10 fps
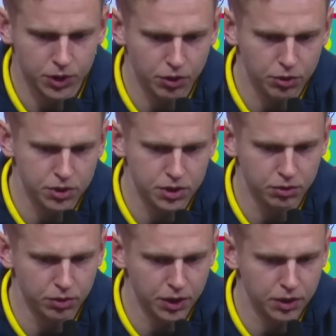terrorists
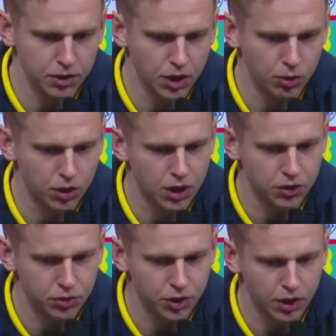invaded our
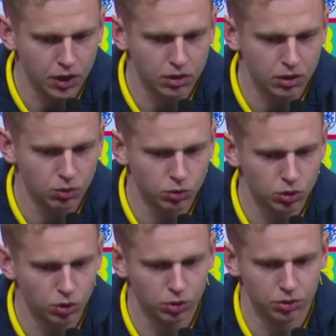country, and I would
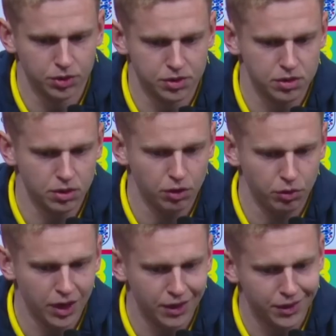call this
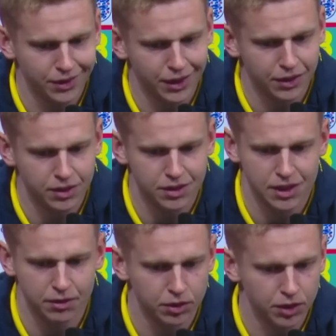
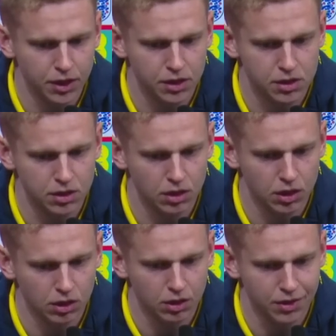397 days
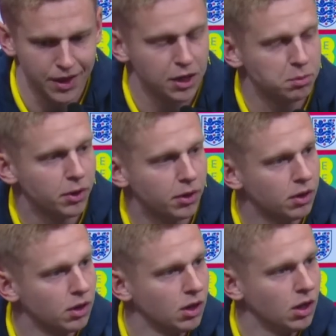nightmare.